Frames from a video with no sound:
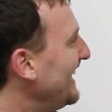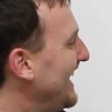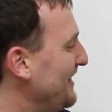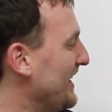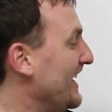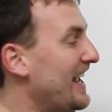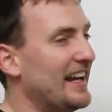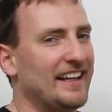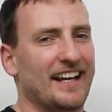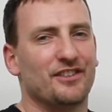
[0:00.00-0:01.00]
Anyway,
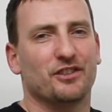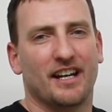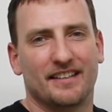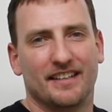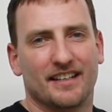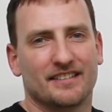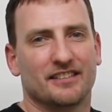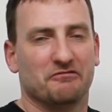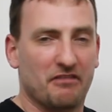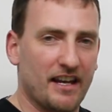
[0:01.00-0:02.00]
get your ideas
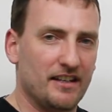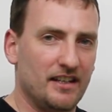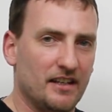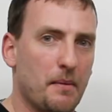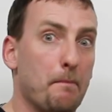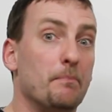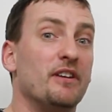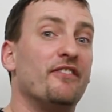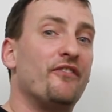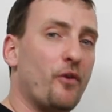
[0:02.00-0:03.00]
ready
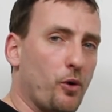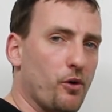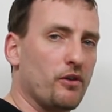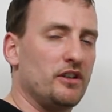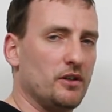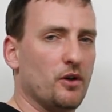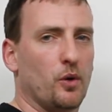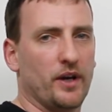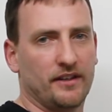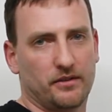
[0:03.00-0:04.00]
before you
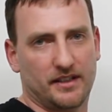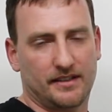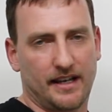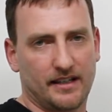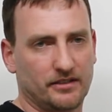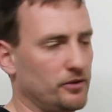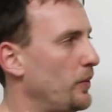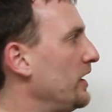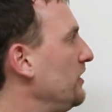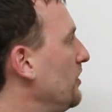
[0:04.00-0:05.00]
go into the test. So
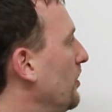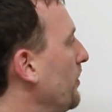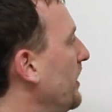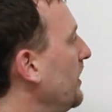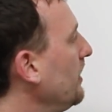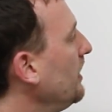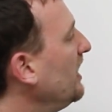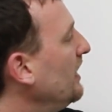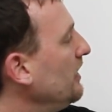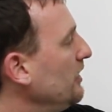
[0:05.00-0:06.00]
when you go there,
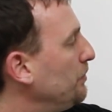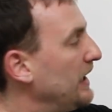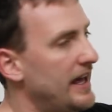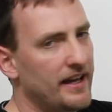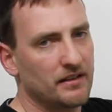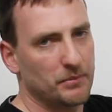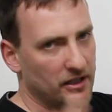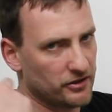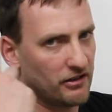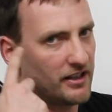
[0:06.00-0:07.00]
you plan
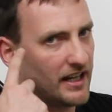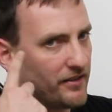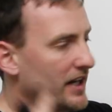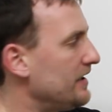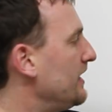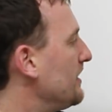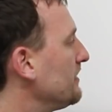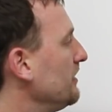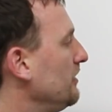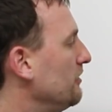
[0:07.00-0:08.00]
because you already have the
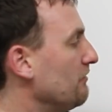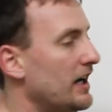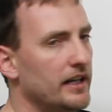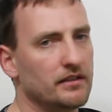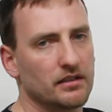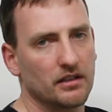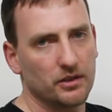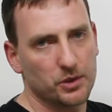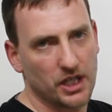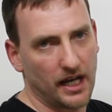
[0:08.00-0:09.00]
ideas, you write,
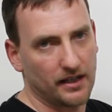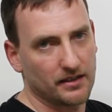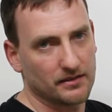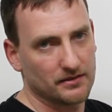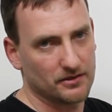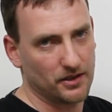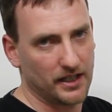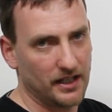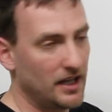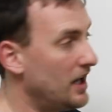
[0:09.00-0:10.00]
you check,
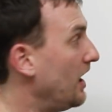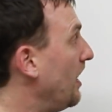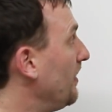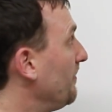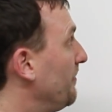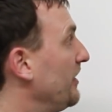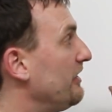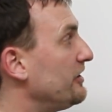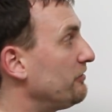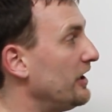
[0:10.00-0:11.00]
okay?
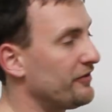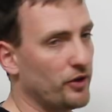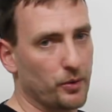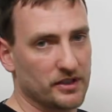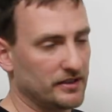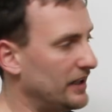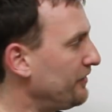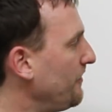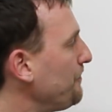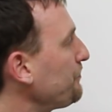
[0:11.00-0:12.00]
Very straightforward stuff.